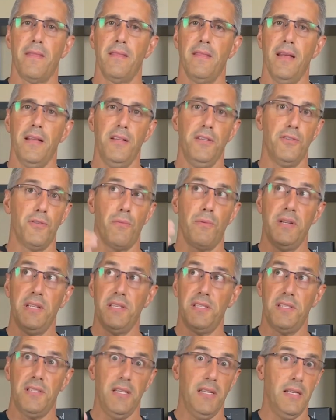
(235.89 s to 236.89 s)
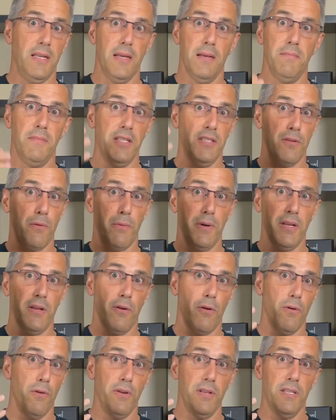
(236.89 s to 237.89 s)
that he's already seen him, he's already
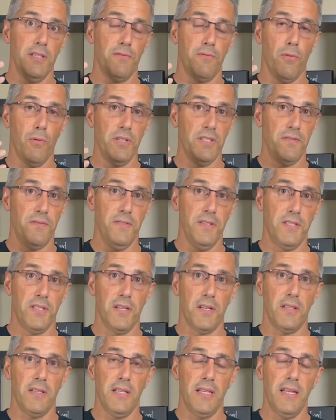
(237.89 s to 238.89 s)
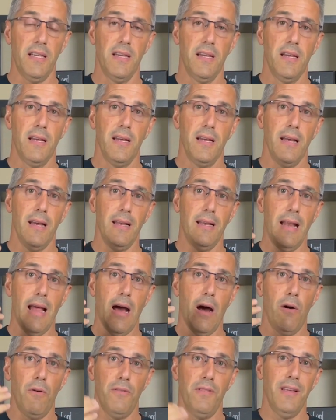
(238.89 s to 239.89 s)
heard his voice physically. And
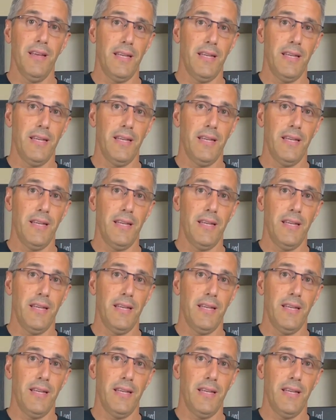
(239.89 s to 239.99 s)
now the